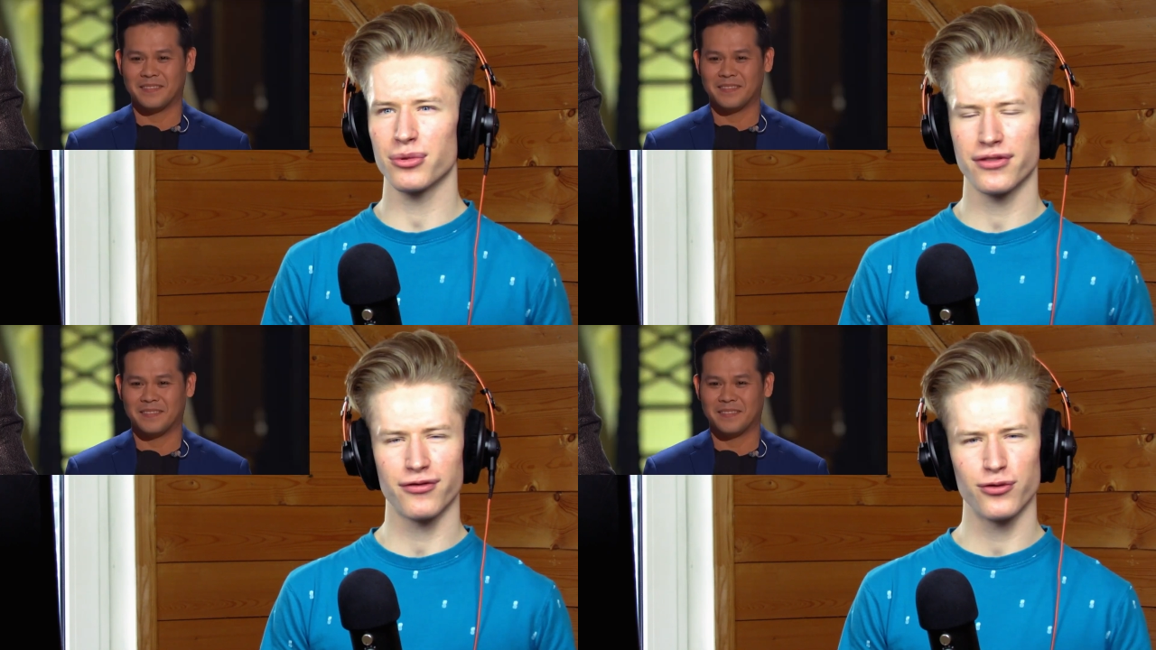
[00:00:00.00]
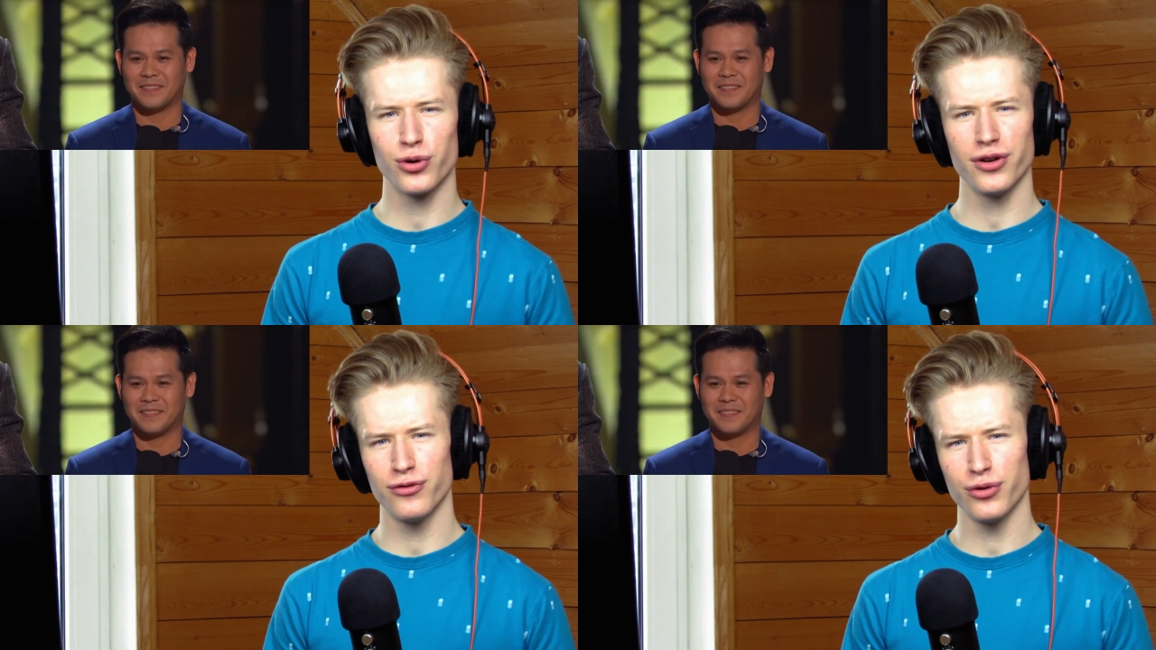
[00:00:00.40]
Speaker 1: with
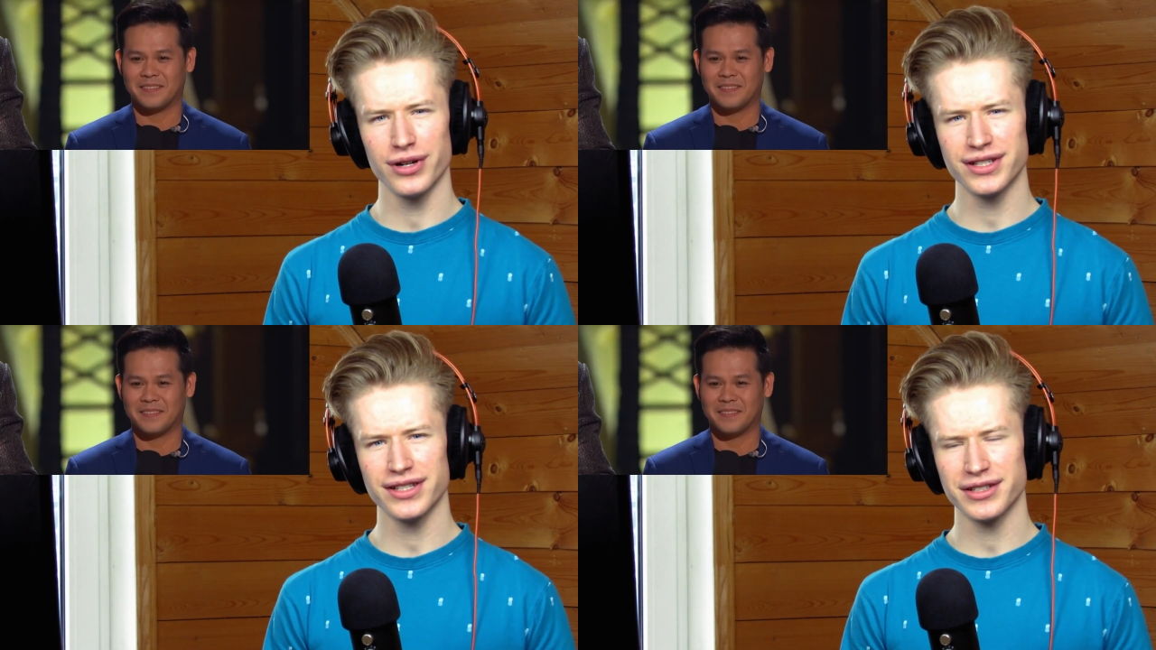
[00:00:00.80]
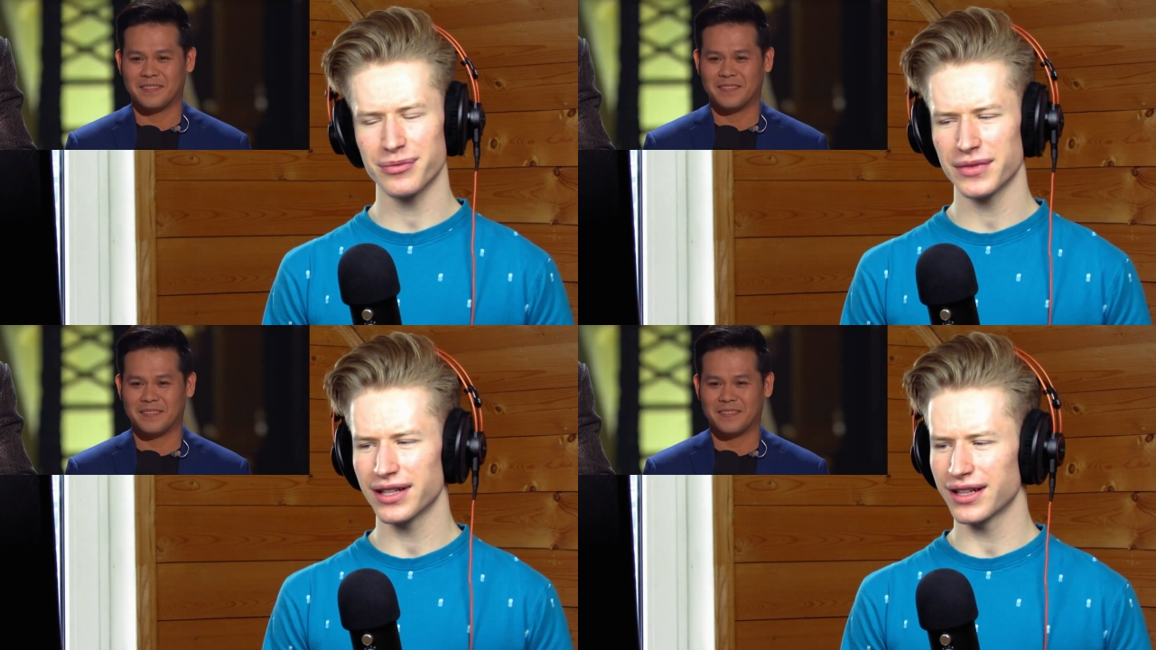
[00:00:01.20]
four voices,
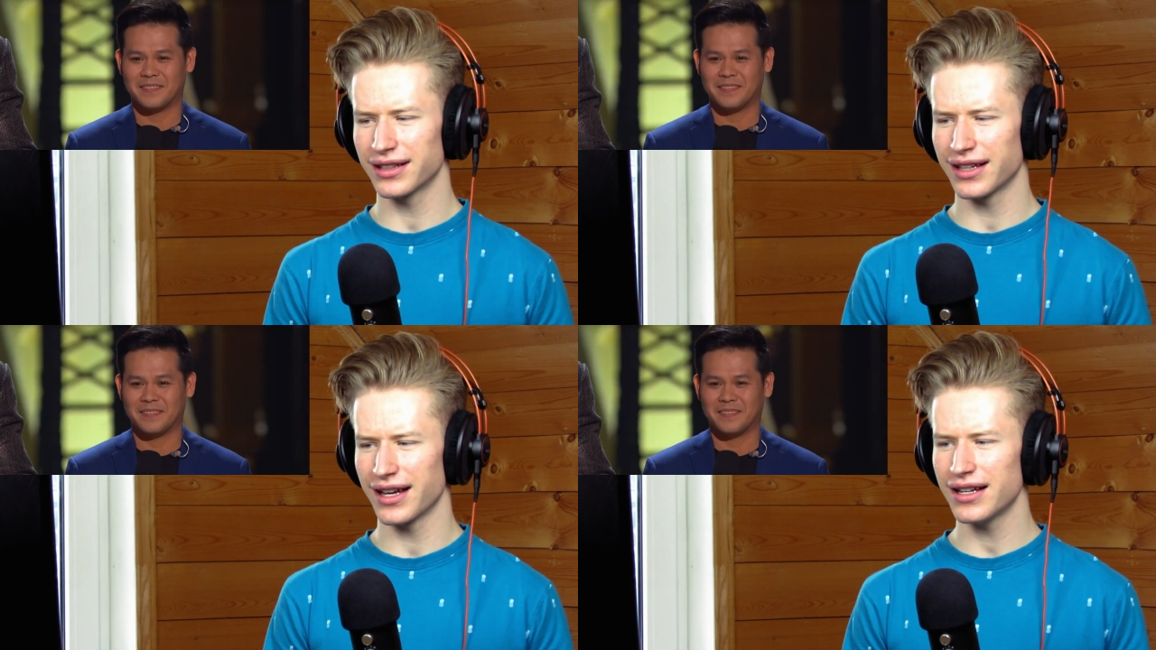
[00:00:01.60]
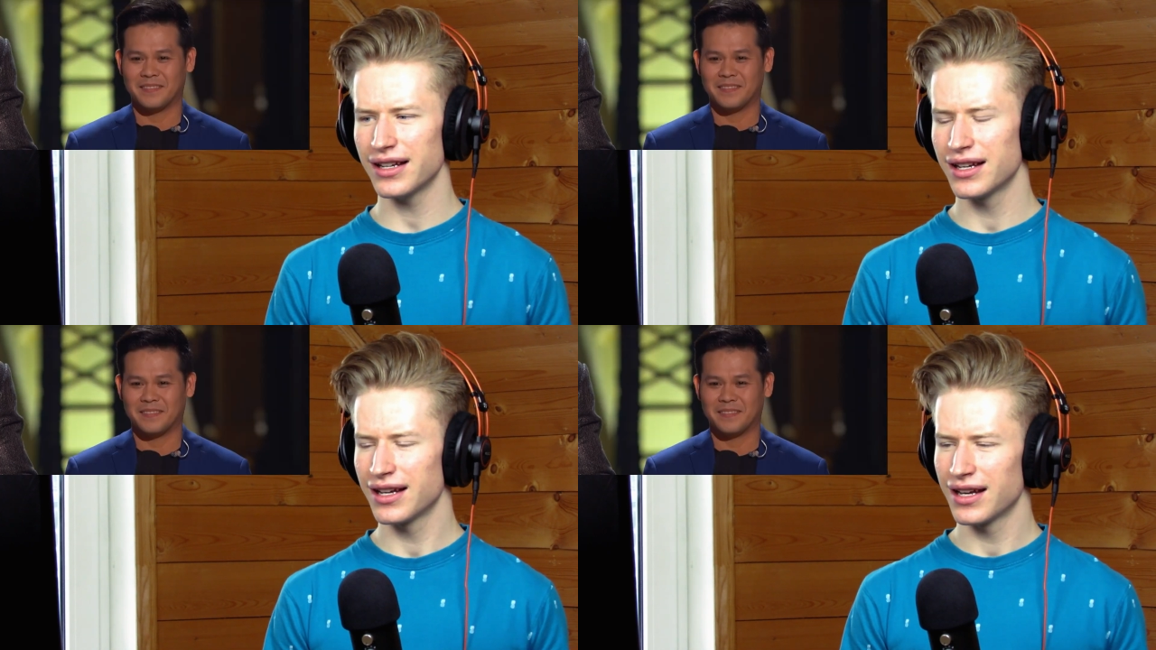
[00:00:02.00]
something like
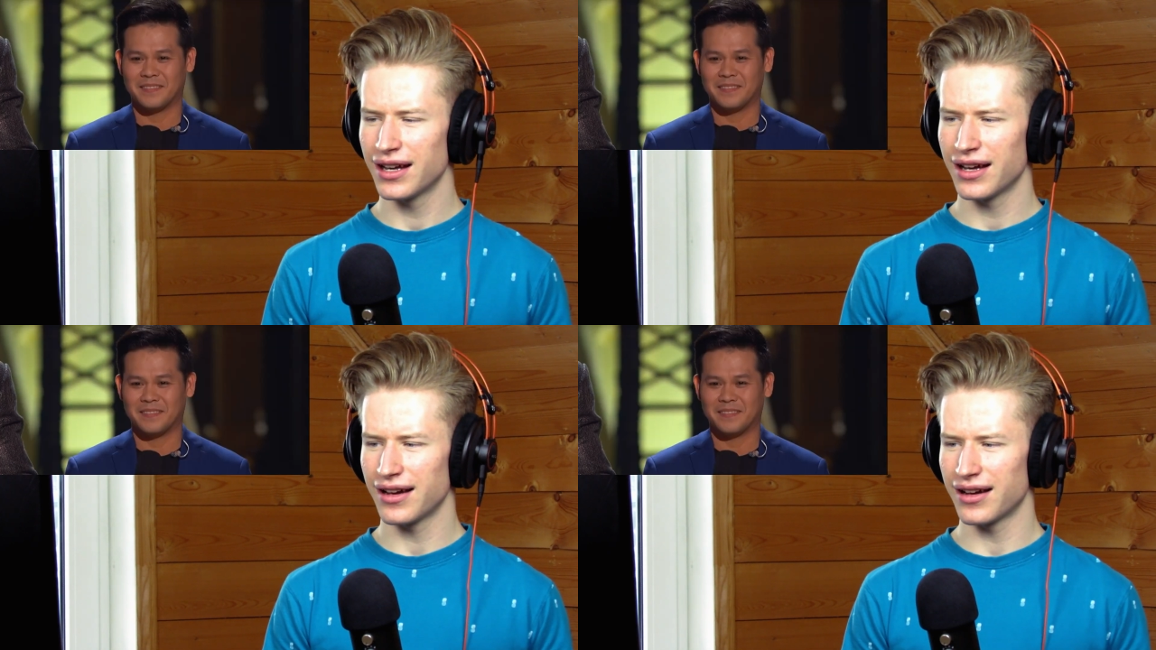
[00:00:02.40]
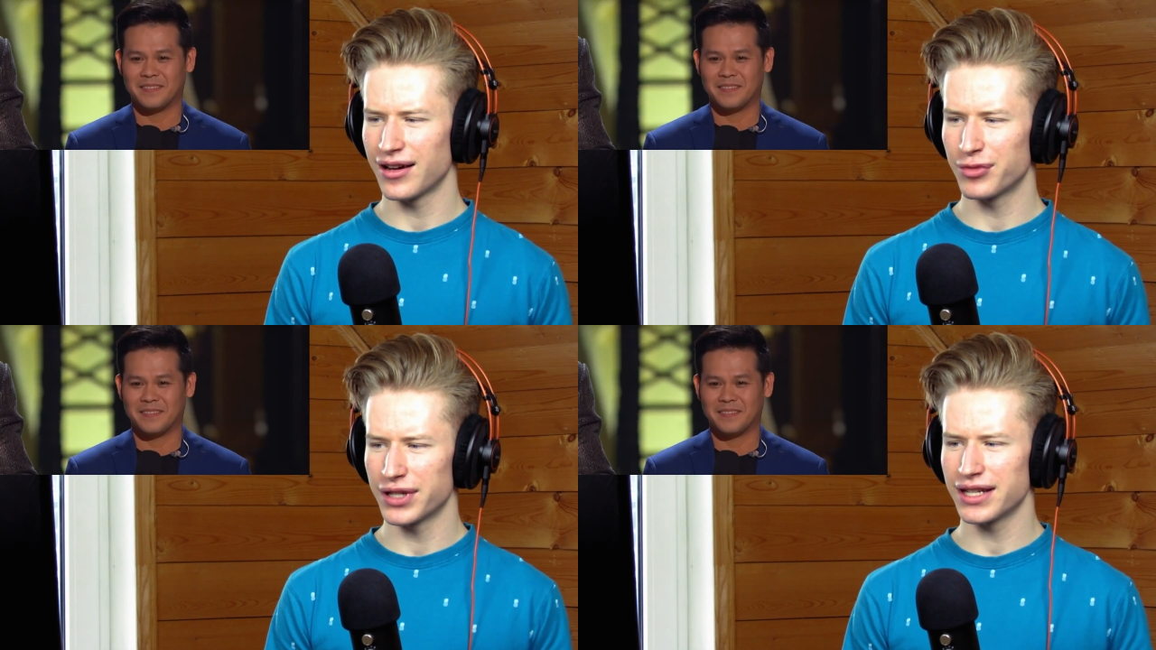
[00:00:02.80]
that,
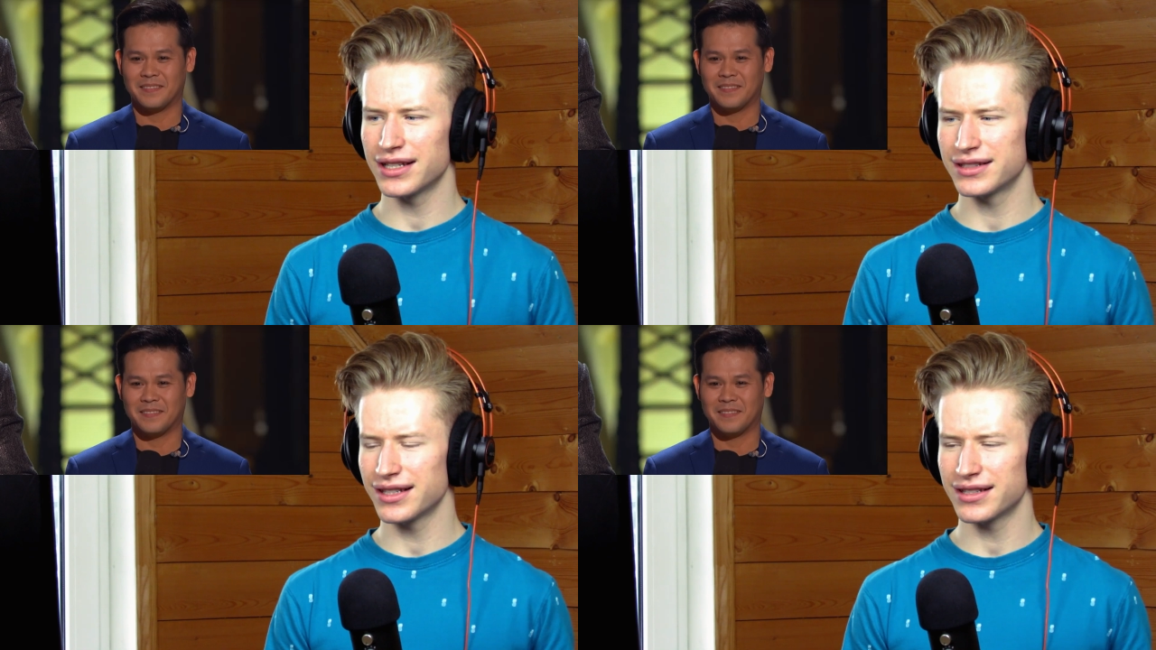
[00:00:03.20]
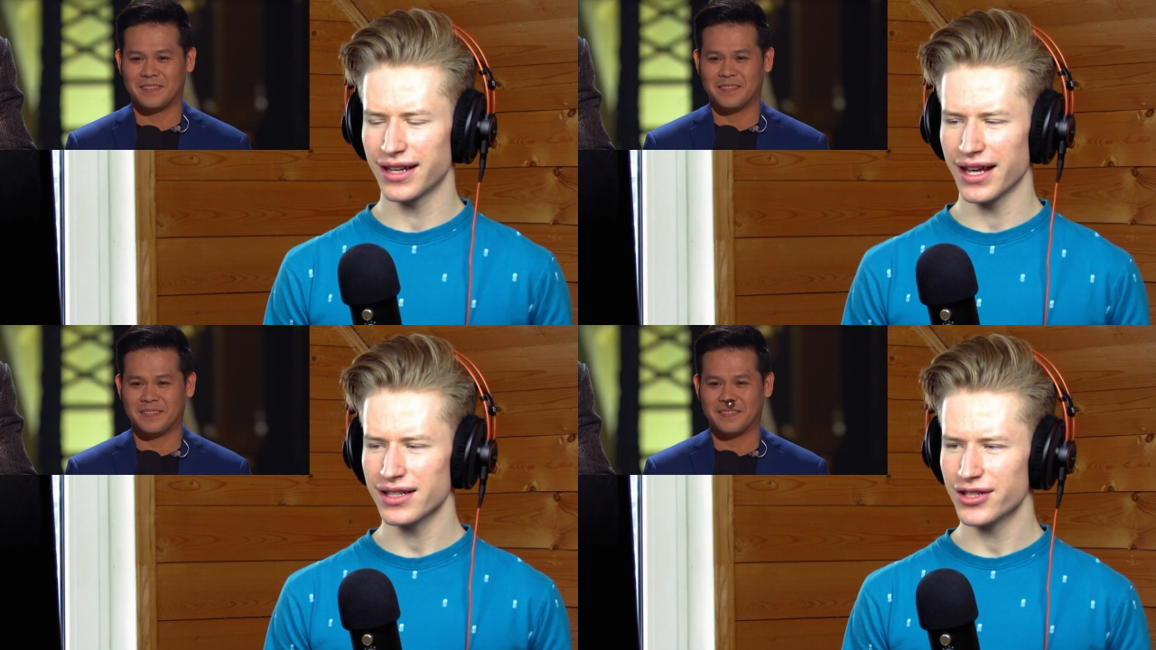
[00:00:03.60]
but he
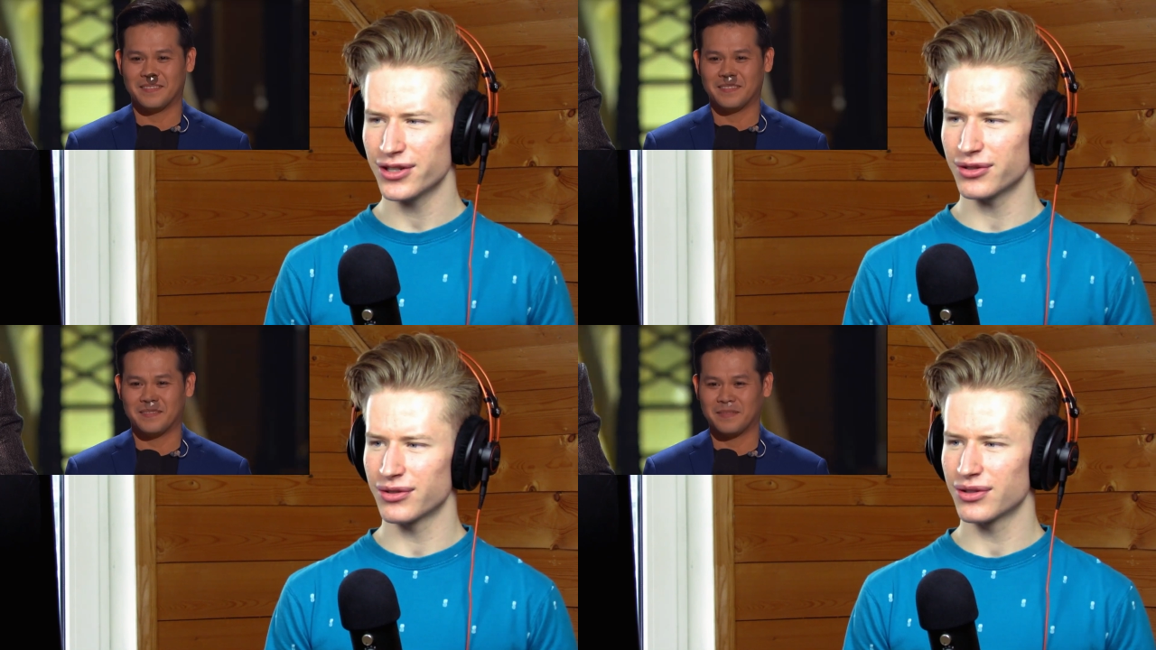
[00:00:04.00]
didn't get to.